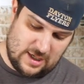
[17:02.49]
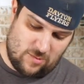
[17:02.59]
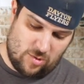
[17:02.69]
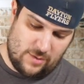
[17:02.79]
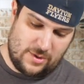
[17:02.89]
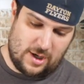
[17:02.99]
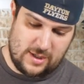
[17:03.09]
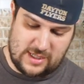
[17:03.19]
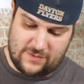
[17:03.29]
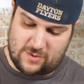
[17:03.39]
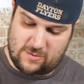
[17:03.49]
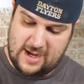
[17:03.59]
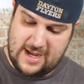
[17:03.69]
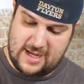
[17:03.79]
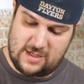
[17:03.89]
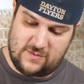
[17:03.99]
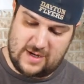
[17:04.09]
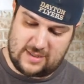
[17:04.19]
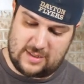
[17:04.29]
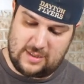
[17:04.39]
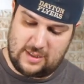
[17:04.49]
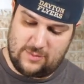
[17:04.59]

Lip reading: worm cards have the red, you've got the